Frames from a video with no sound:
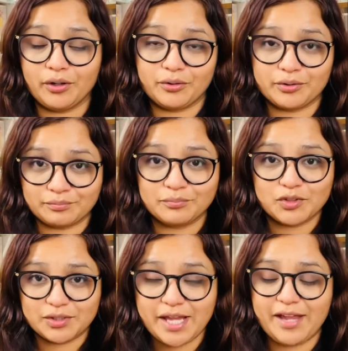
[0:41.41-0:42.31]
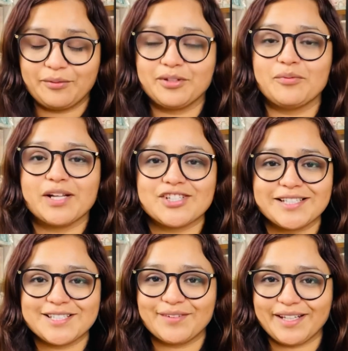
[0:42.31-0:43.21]
or today when you're watching
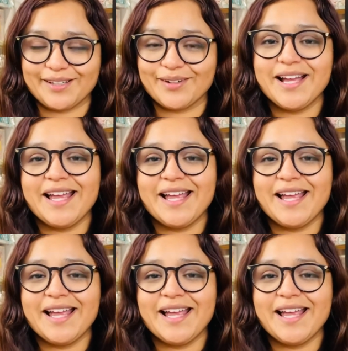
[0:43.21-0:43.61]
this video